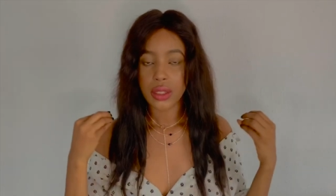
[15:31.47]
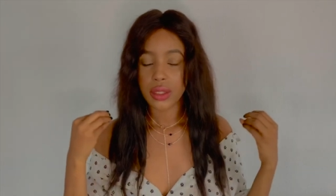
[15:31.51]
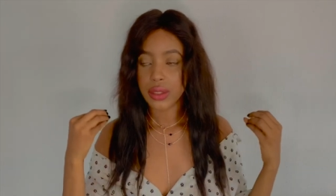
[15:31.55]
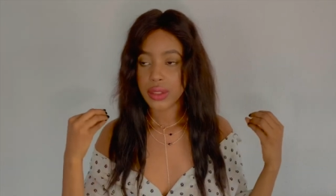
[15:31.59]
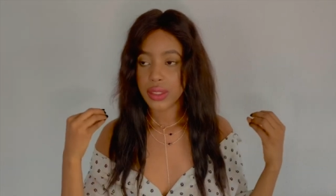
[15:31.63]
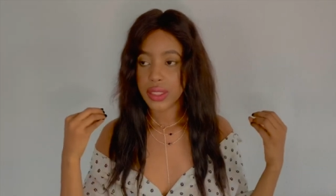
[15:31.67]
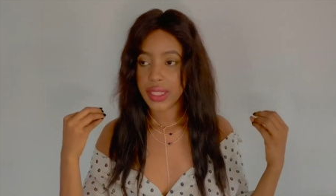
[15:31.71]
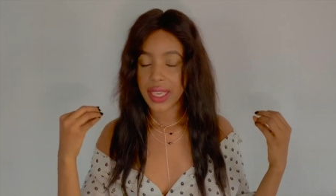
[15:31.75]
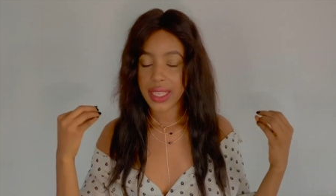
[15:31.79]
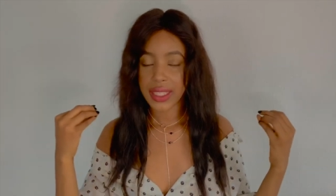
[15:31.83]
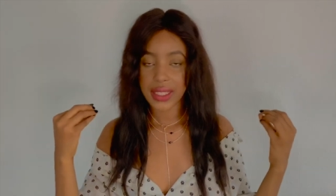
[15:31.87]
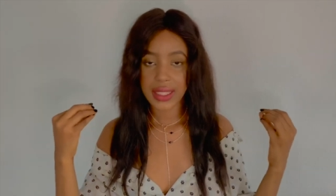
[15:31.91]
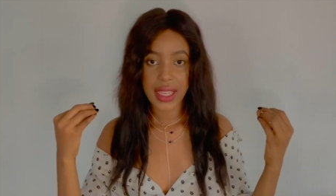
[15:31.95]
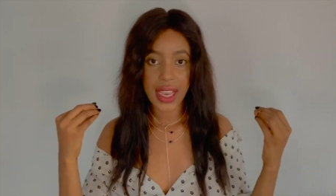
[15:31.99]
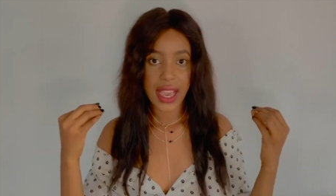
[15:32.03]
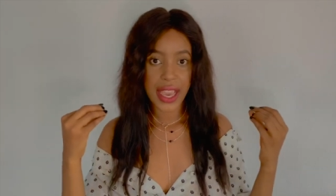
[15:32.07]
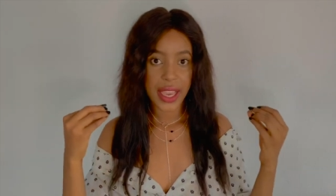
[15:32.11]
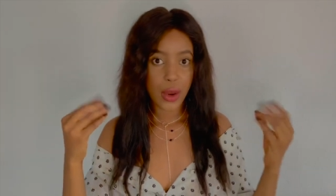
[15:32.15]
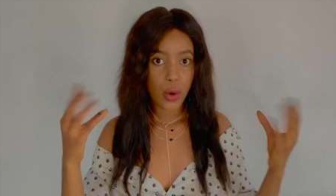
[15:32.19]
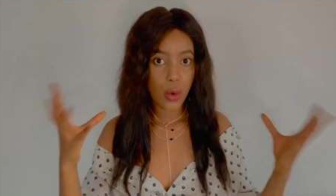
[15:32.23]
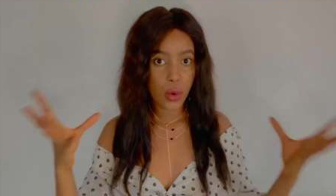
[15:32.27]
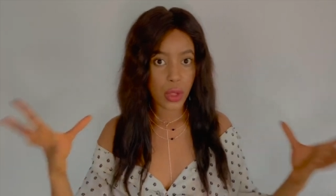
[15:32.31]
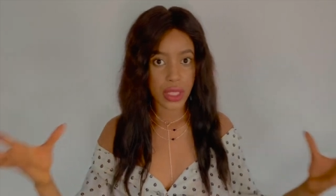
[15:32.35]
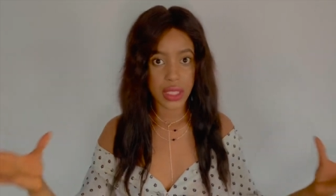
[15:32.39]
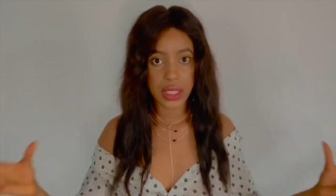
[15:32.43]
get high
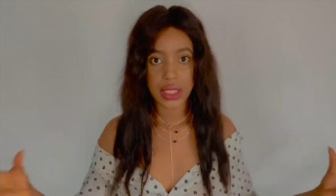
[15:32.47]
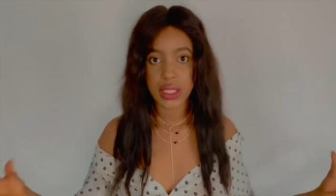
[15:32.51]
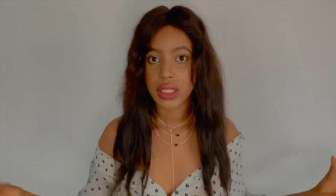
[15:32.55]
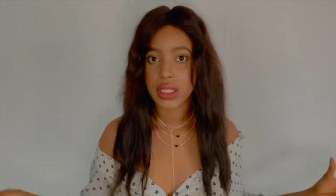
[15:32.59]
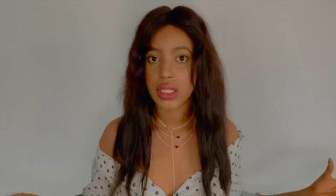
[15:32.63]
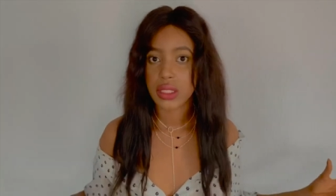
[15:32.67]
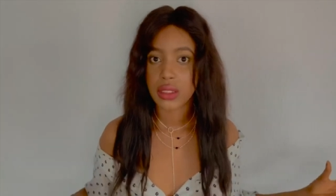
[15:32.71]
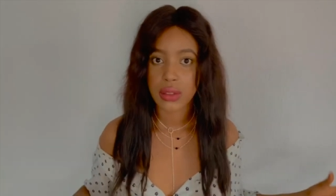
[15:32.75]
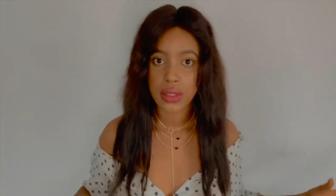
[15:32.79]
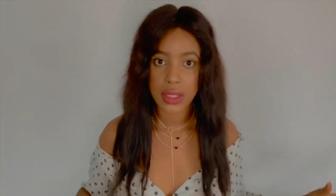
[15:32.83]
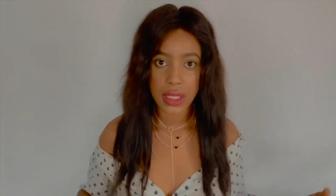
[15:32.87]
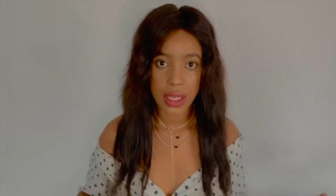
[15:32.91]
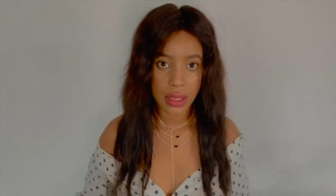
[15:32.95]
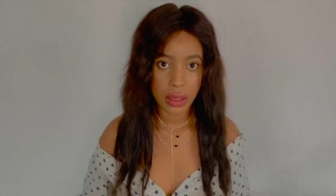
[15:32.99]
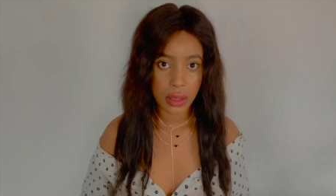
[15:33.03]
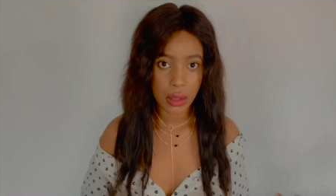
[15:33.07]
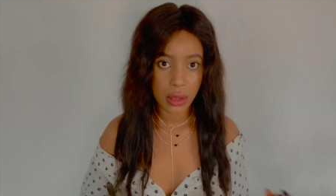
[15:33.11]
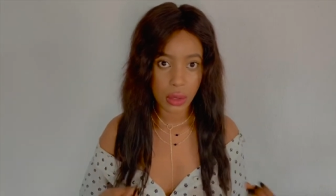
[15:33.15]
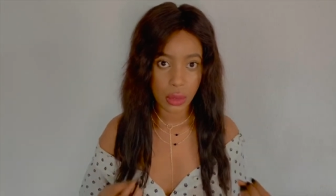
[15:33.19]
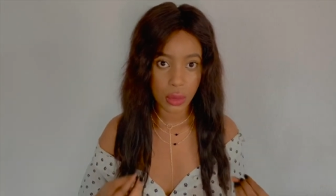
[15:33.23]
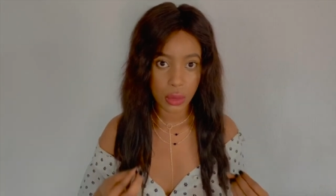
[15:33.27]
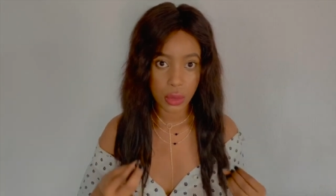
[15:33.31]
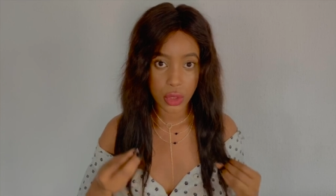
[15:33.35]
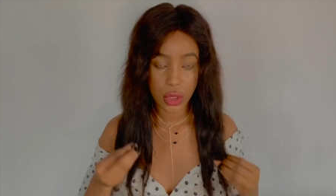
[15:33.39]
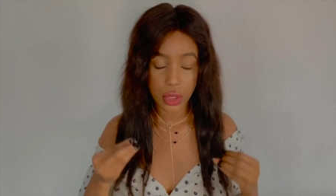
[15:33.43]
quality secondhand
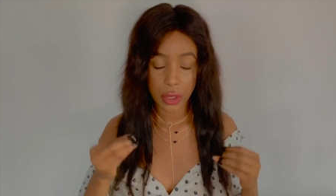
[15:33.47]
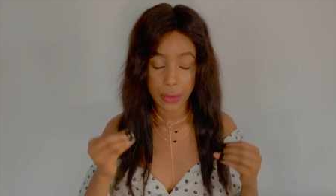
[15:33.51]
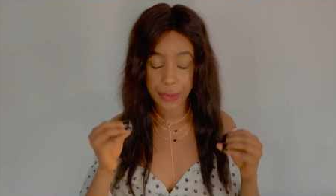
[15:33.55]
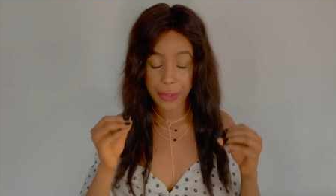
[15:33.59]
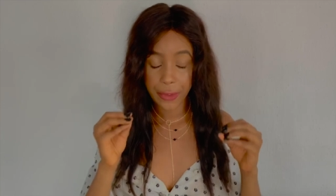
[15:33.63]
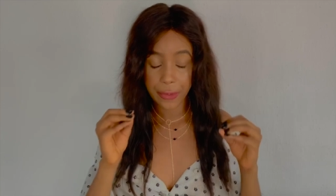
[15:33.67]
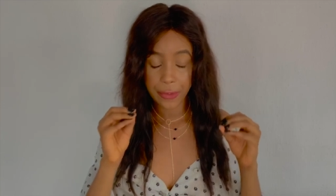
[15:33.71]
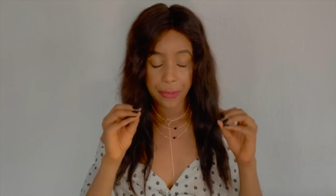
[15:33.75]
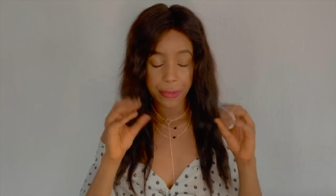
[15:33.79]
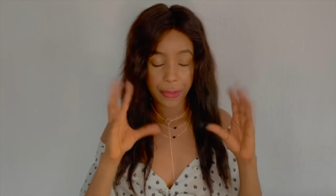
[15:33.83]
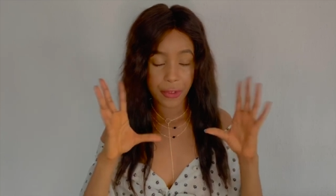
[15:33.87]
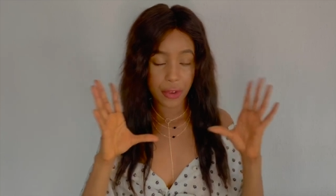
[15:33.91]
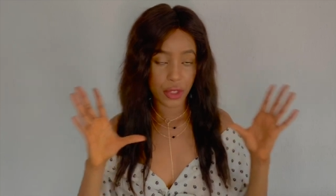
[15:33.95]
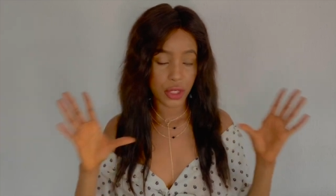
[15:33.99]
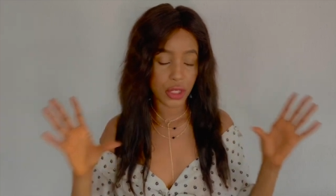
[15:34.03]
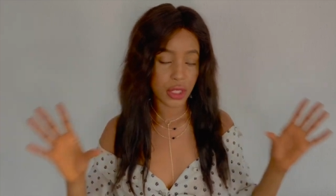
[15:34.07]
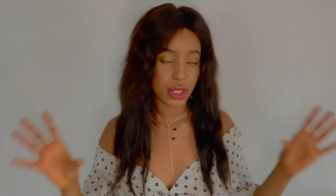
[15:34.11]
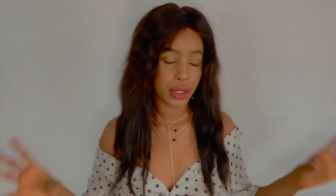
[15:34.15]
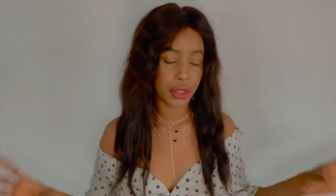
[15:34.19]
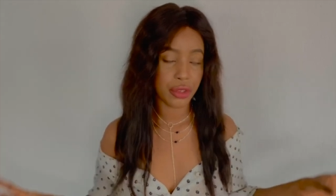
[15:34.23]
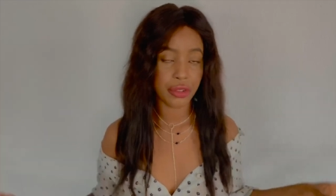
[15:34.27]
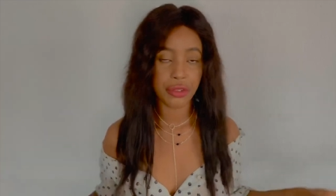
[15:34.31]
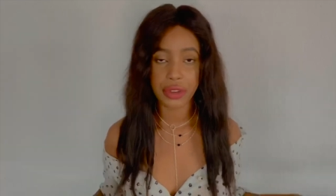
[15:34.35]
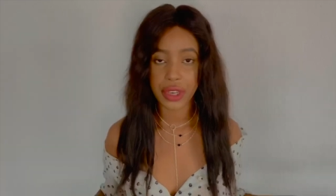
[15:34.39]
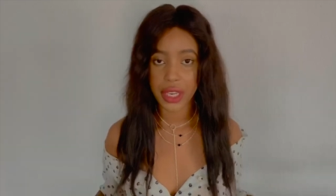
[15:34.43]
clothes of the first
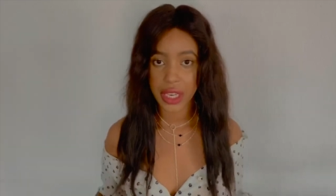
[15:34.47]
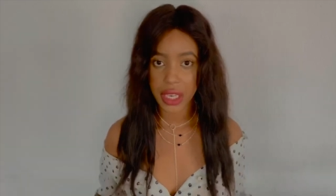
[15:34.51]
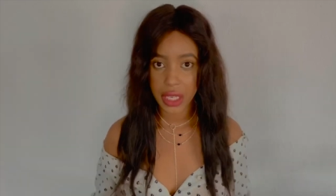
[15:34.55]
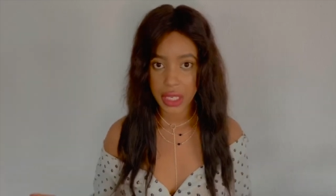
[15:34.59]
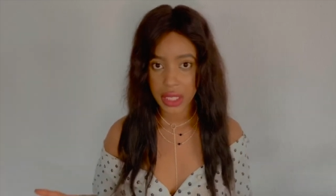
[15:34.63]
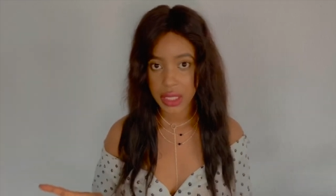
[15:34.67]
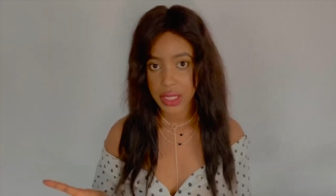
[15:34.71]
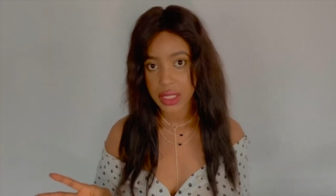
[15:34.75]
grade